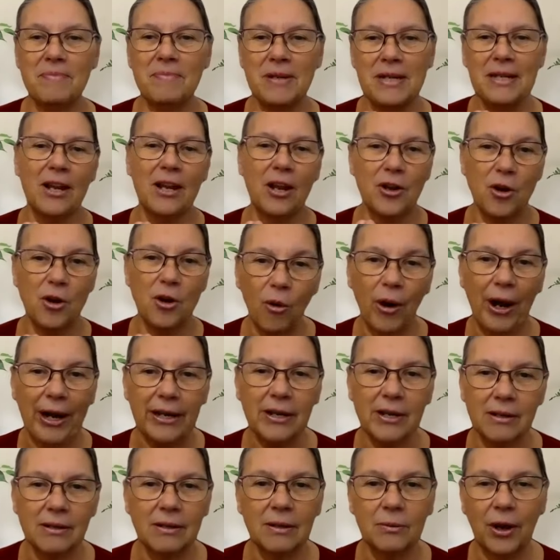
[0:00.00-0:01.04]
being
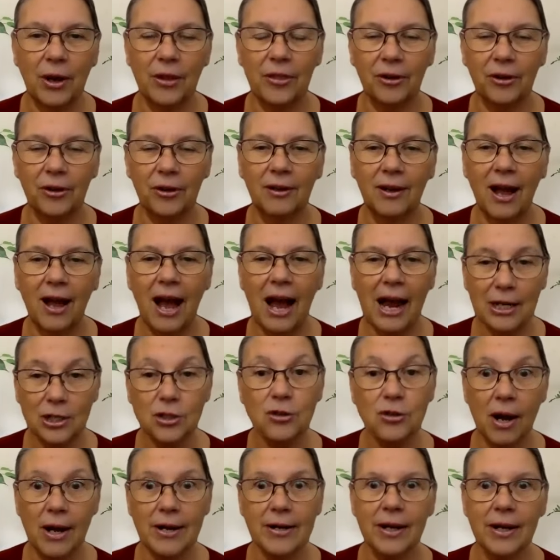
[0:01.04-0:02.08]
annoyed with her, I
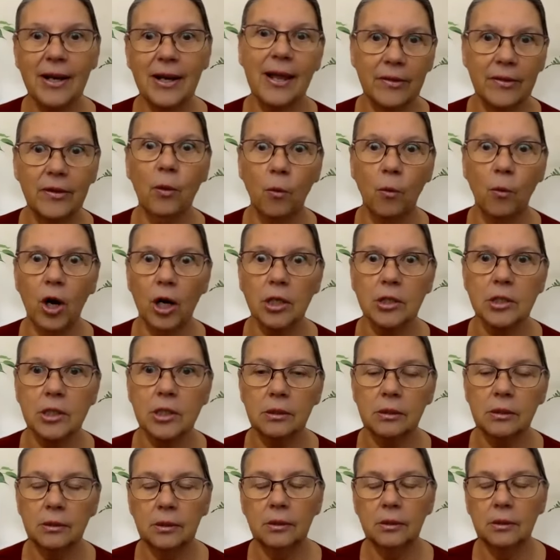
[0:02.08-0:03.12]
tried it and it worked.
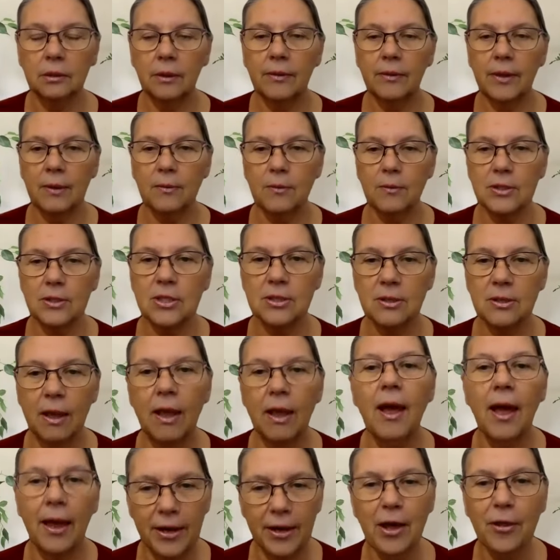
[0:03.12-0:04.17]
That was
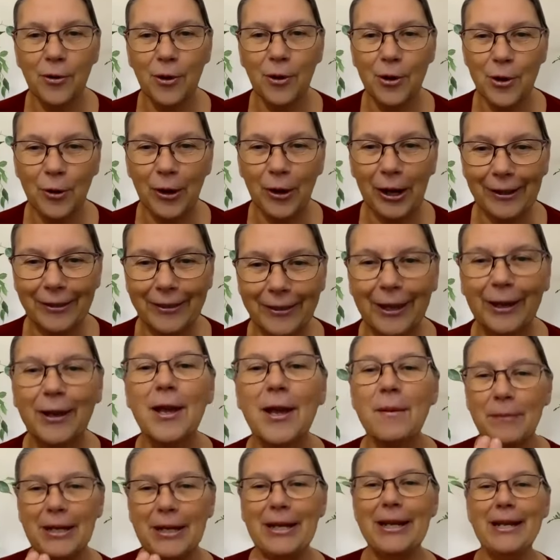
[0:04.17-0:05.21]
another annoying thing.
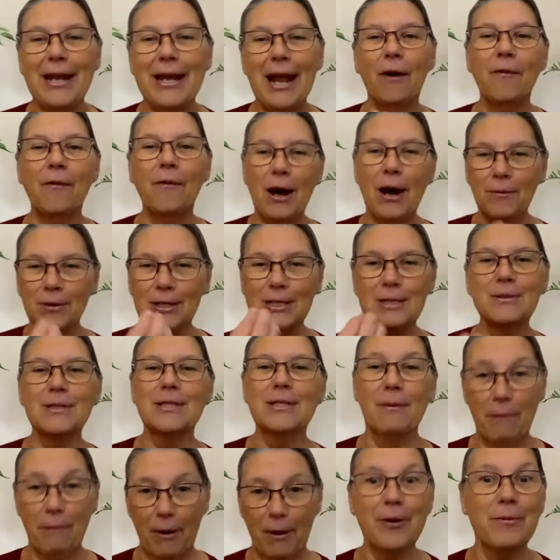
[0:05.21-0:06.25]
But anyhow, that
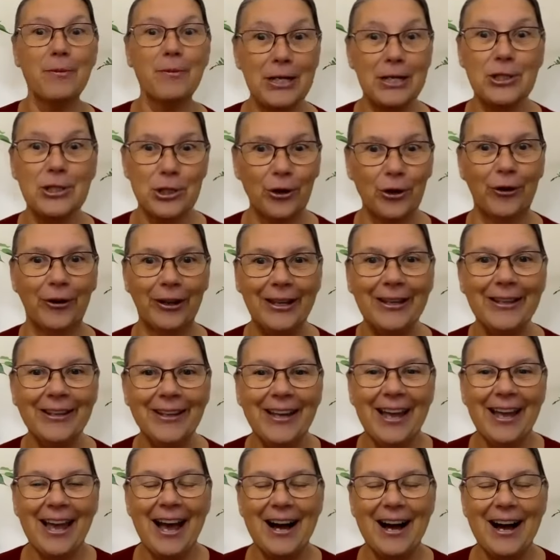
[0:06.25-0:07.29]
was part of my journey.
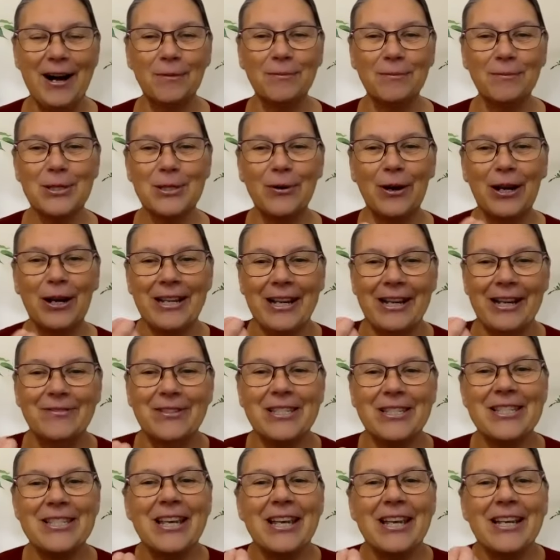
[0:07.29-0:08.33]
So I
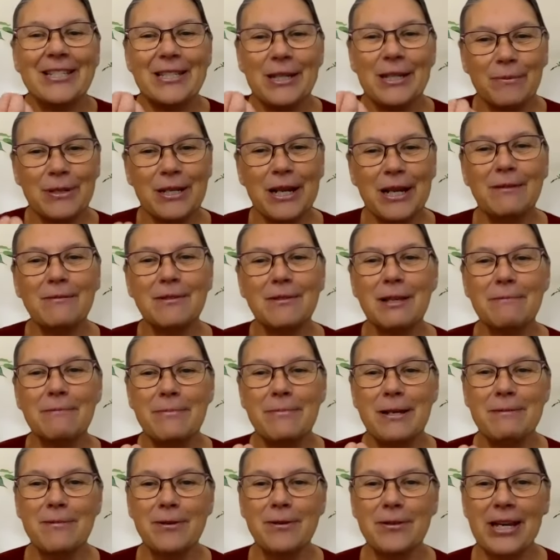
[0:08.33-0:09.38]
just, sometimes the
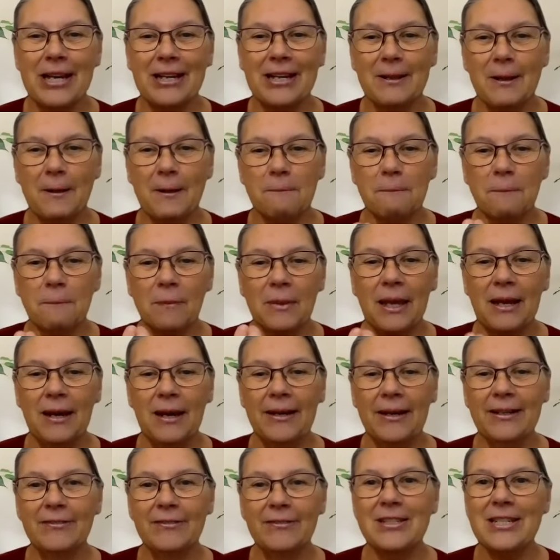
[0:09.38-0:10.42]
people that
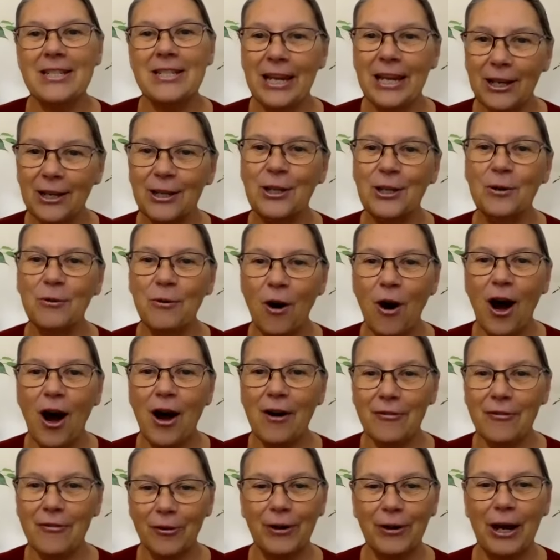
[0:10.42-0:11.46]
kind of tick you
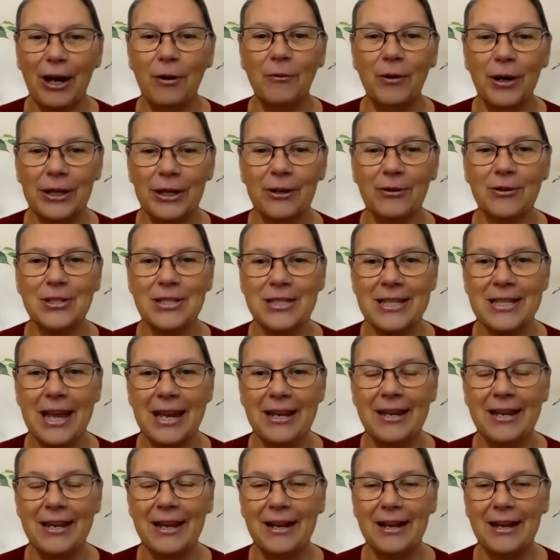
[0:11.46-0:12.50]
off around what you're
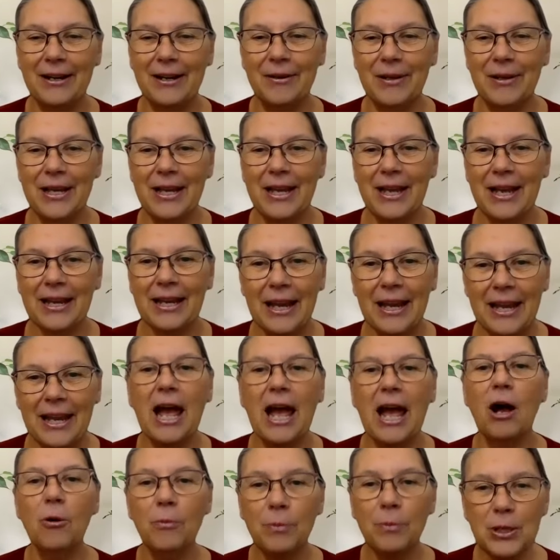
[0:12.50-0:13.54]
saying can
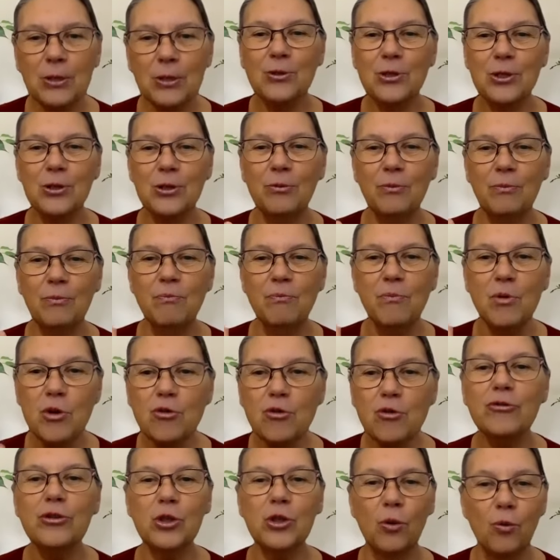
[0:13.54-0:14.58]
help you to
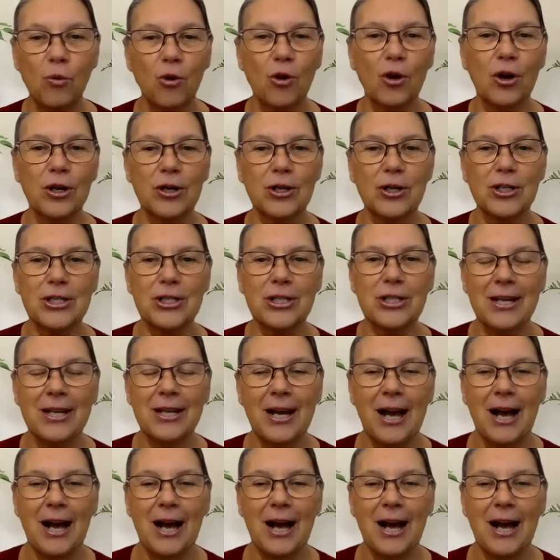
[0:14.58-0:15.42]
move towards